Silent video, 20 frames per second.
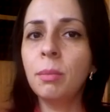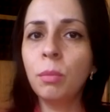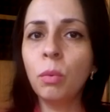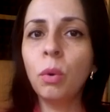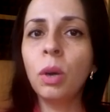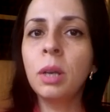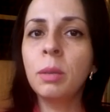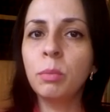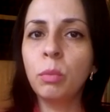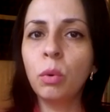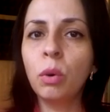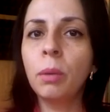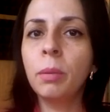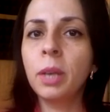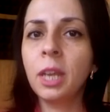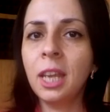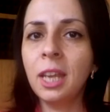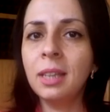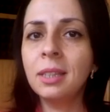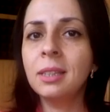There are more and
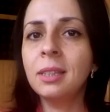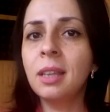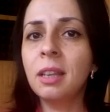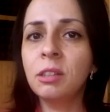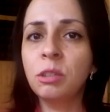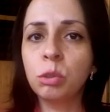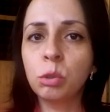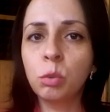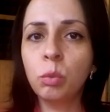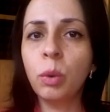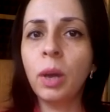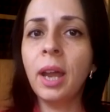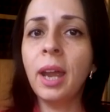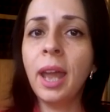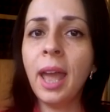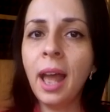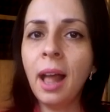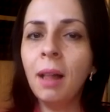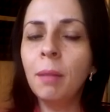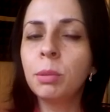more kids that
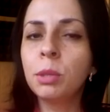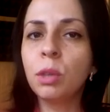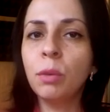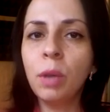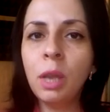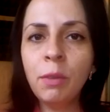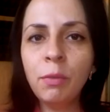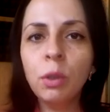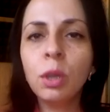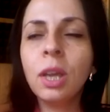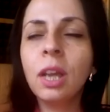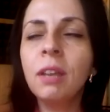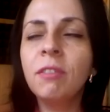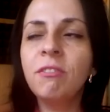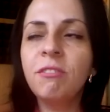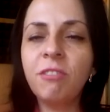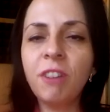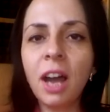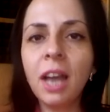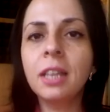require help. So if you
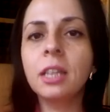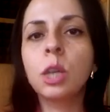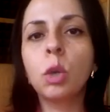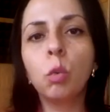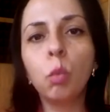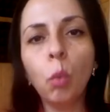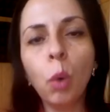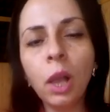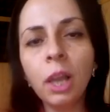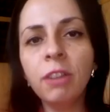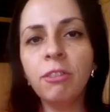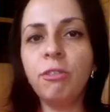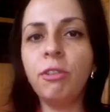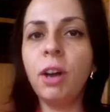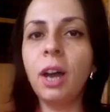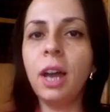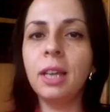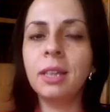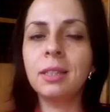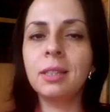can find
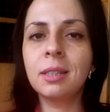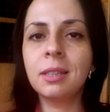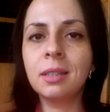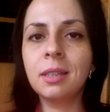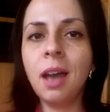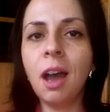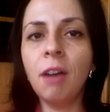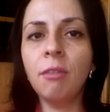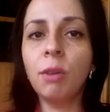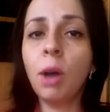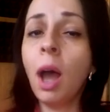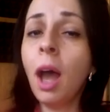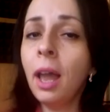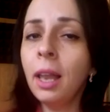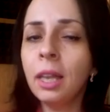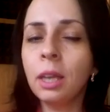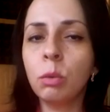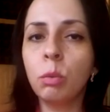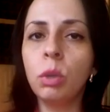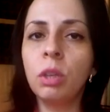qualified staff,
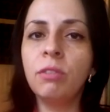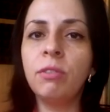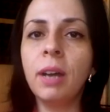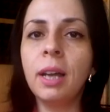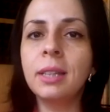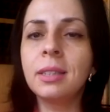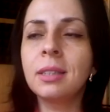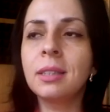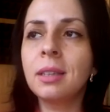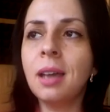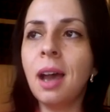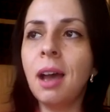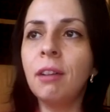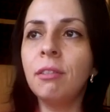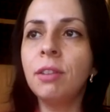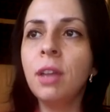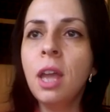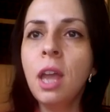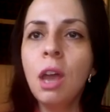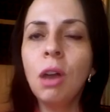highly qualified
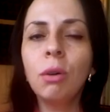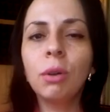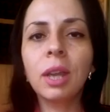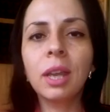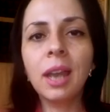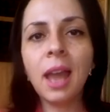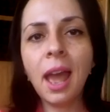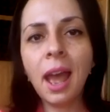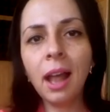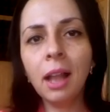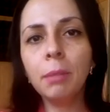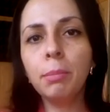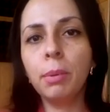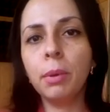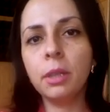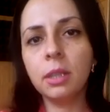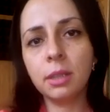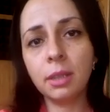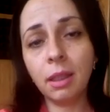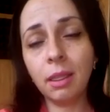staff, who can
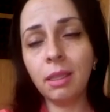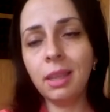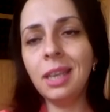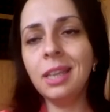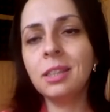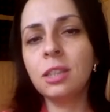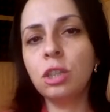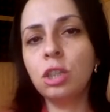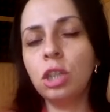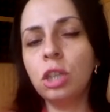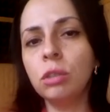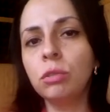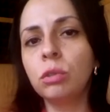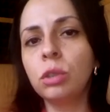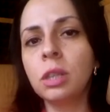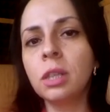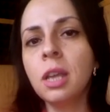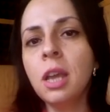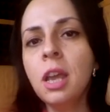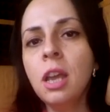help these
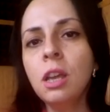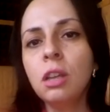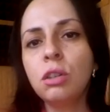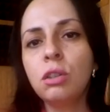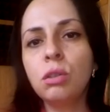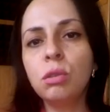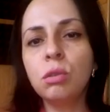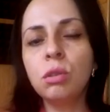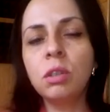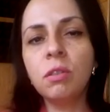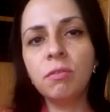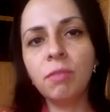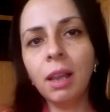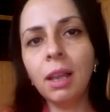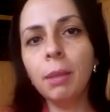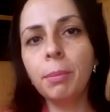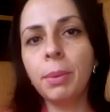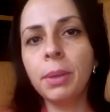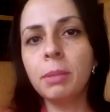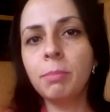children to
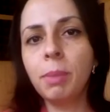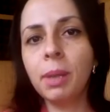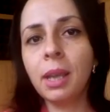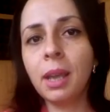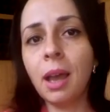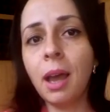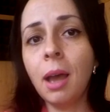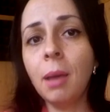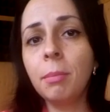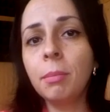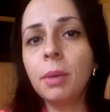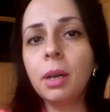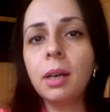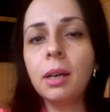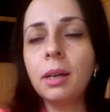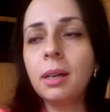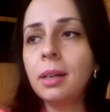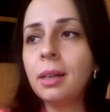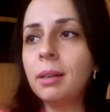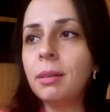develop and become
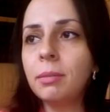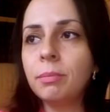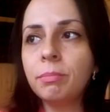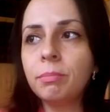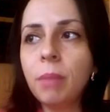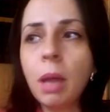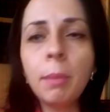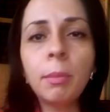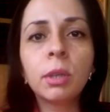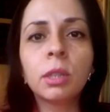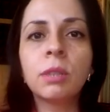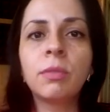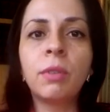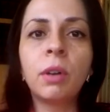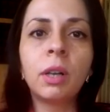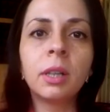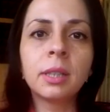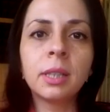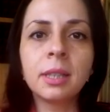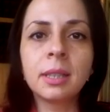members
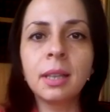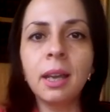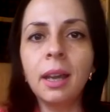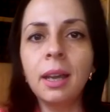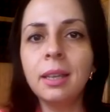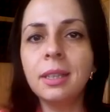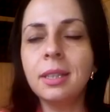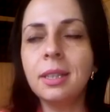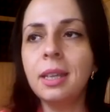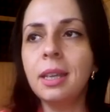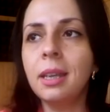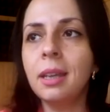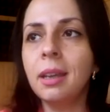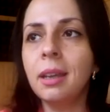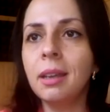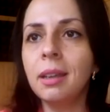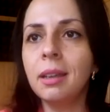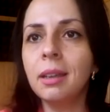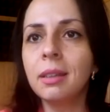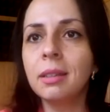of our
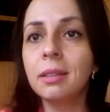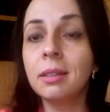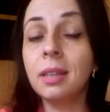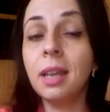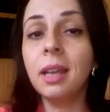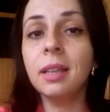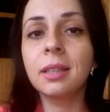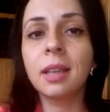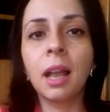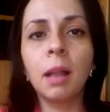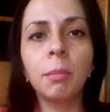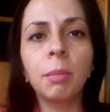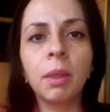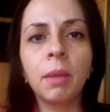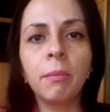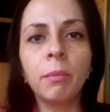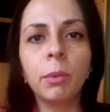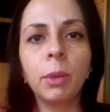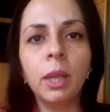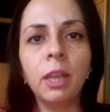society, and yes,
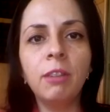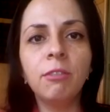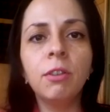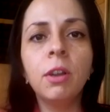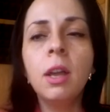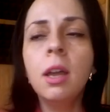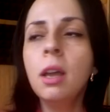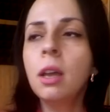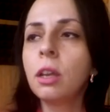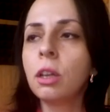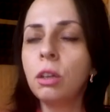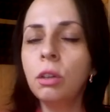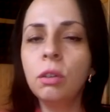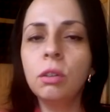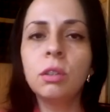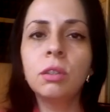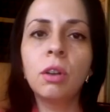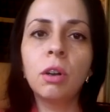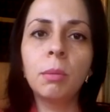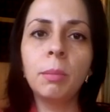help them live
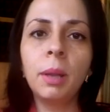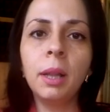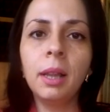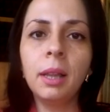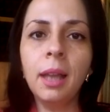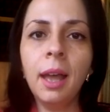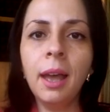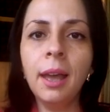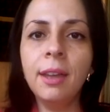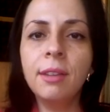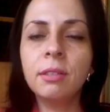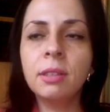good, normal